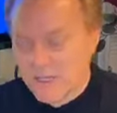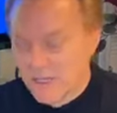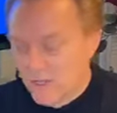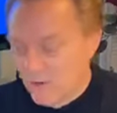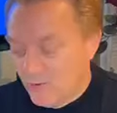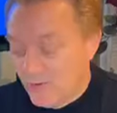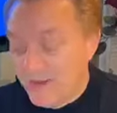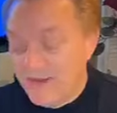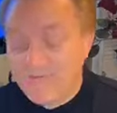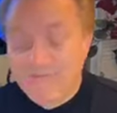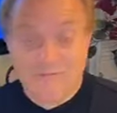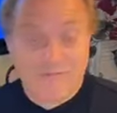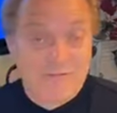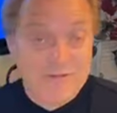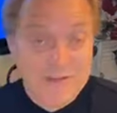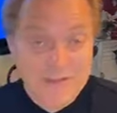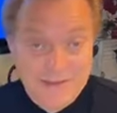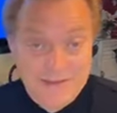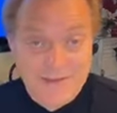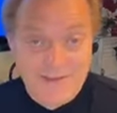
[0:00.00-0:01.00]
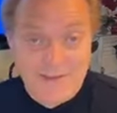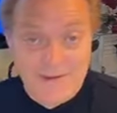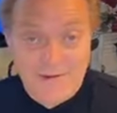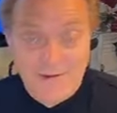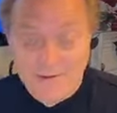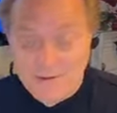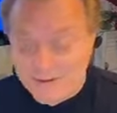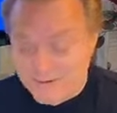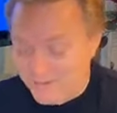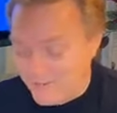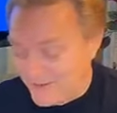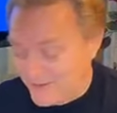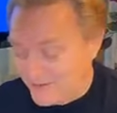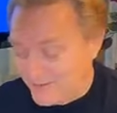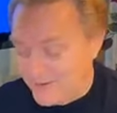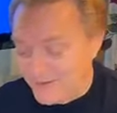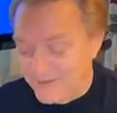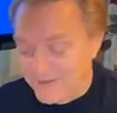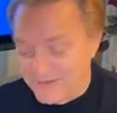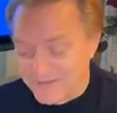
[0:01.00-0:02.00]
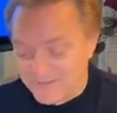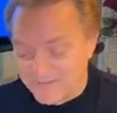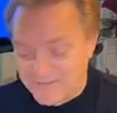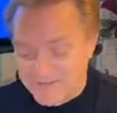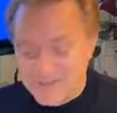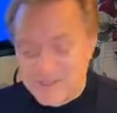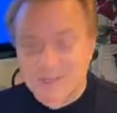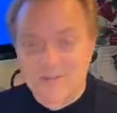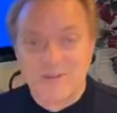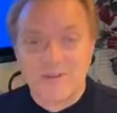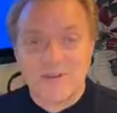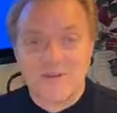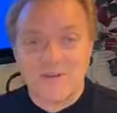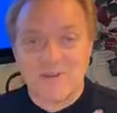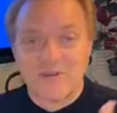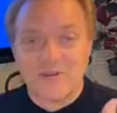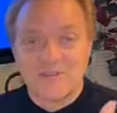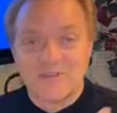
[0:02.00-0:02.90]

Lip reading: We have three in Illinois, by the way, the Southern Illinois,